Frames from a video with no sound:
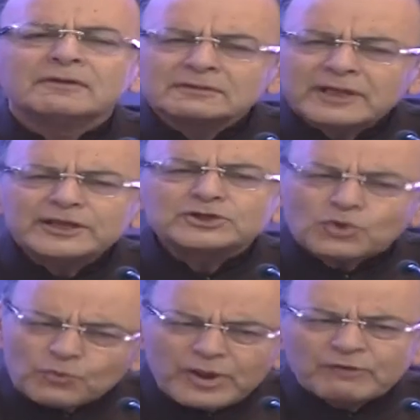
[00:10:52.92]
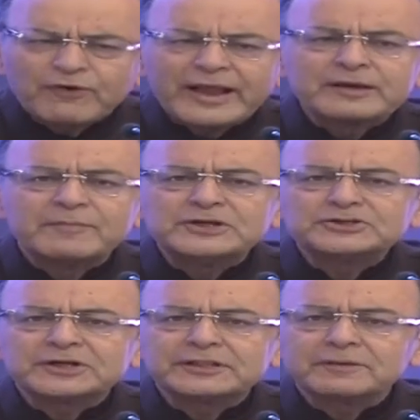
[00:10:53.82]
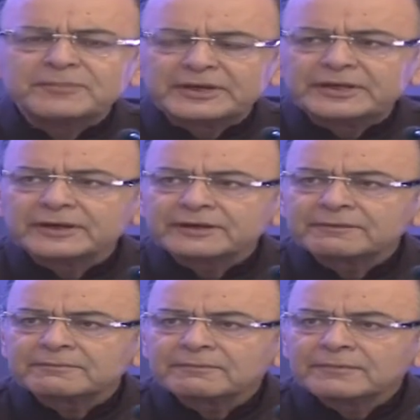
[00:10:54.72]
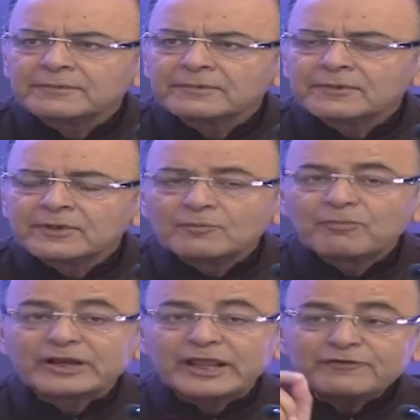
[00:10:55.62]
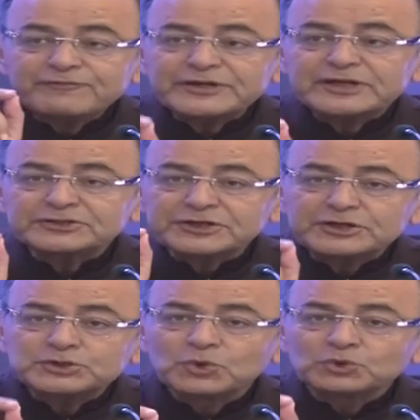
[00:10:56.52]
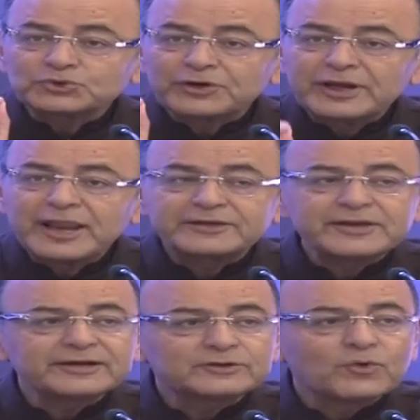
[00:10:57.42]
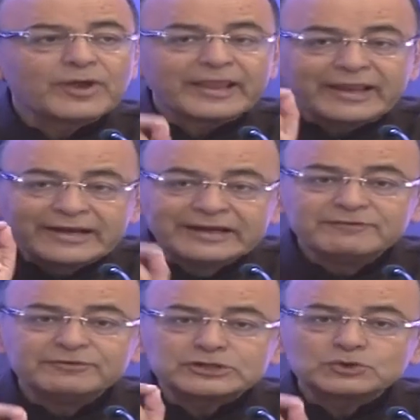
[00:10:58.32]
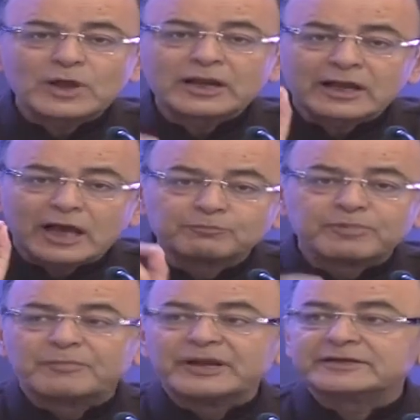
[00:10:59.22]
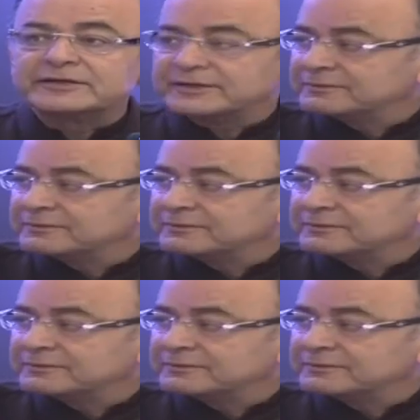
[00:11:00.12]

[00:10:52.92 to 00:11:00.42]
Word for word: the issue will find a mention in the media. But if it is issues relating to individual culpability,